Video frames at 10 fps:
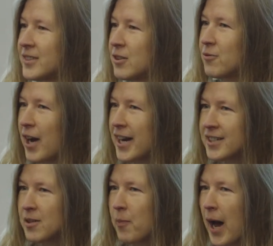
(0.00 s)

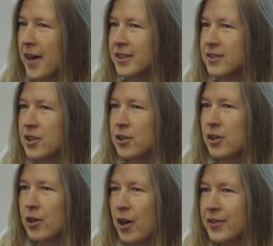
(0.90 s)
Write in Python. So
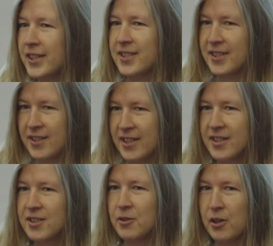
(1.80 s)
you learn the
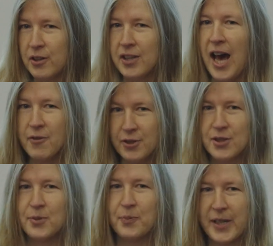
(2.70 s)
syntax, so you learn how
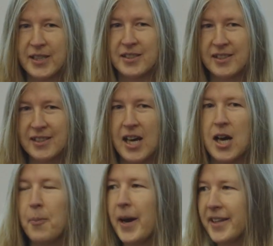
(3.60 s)
to speak
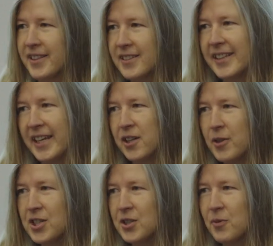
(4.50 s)
Python
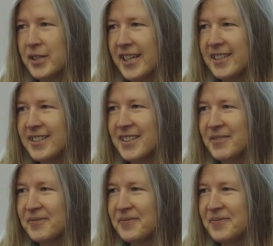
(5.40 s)
language. What else?
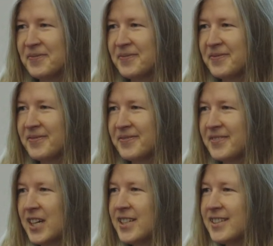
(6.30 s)

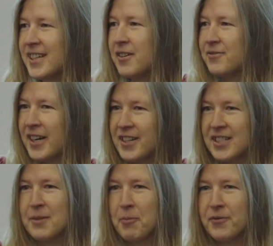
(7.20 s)
It's the very
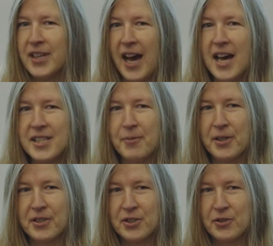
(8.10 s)
tip of the
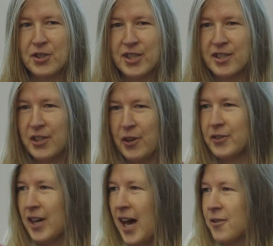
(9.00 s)
iceberg to just
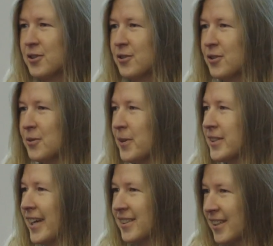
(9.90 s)
learn how to
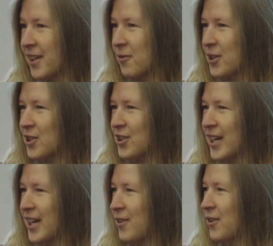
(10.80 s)
speak that language.
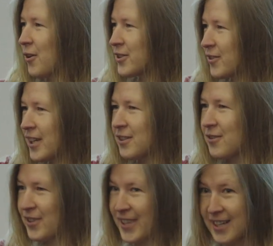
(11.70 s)
You also need
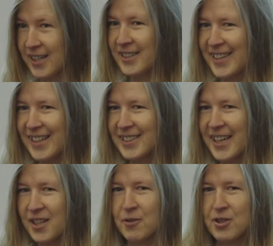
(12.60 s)
to think in that
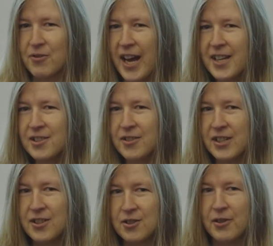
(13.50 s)
language, right? So you
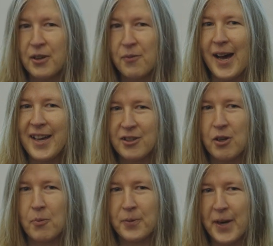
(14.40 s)
need to rewire
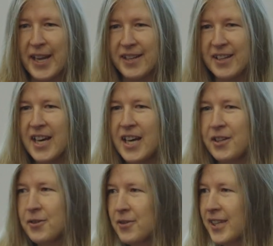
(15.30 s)
your brain
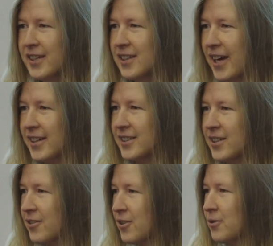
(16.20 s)
to think like
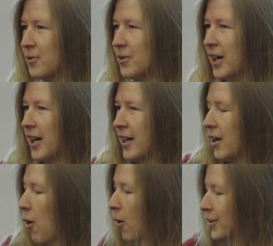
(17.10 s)
through
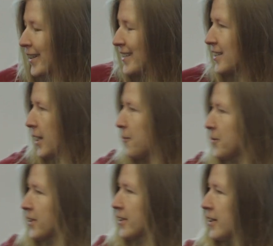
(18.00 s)
all the
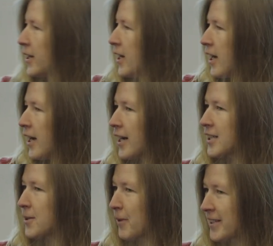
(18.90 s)
steps
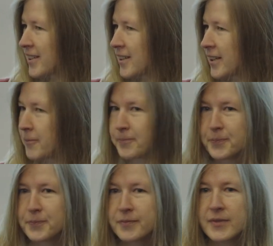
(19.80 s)
explicitly.
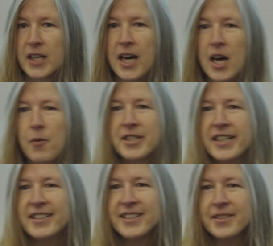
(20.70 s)
What
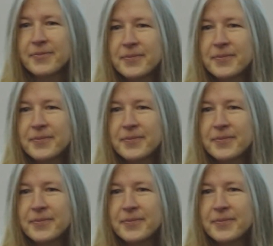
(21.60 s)
else?